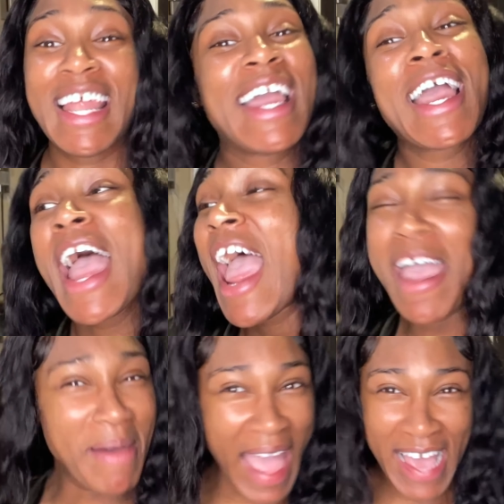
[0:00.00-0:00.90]
Like,
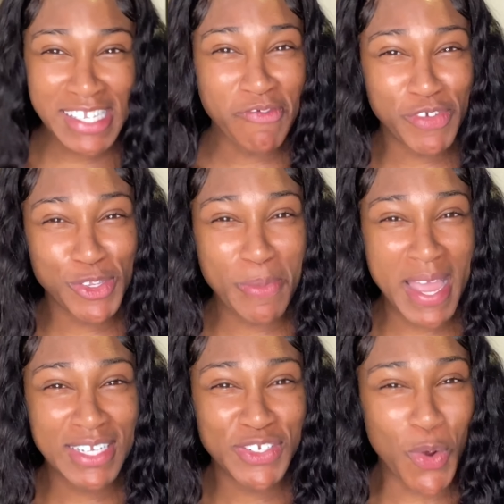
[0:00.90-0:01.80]
am I asking for too
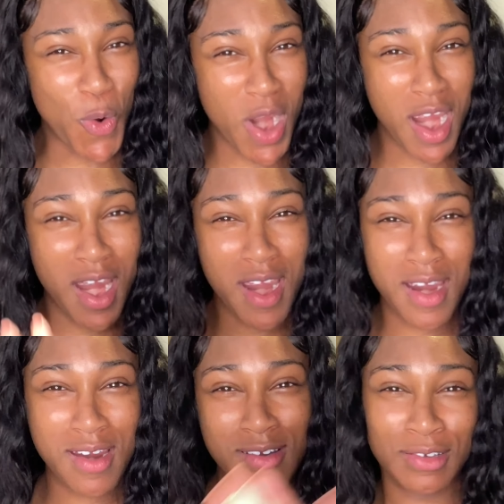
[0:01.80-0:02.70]
much
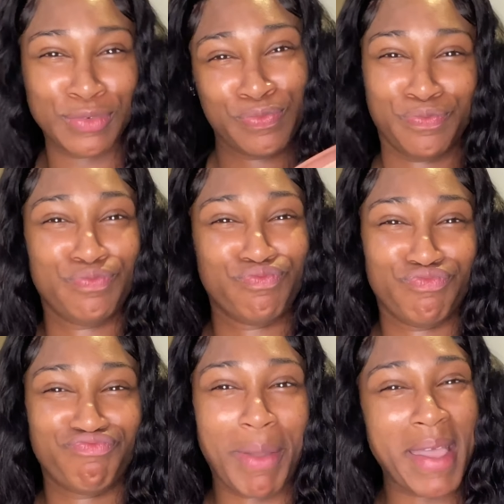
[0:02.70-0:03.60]
or
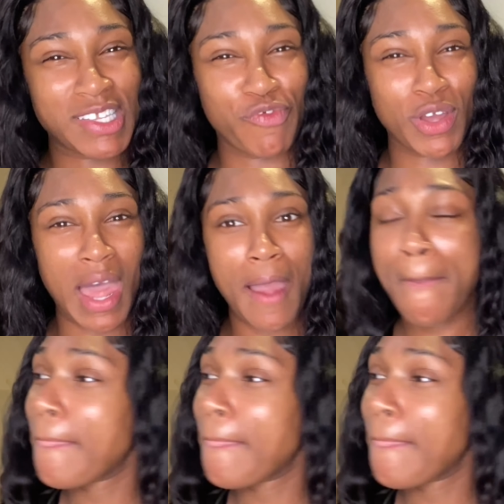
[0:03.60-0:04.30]
I'm asking for a lot?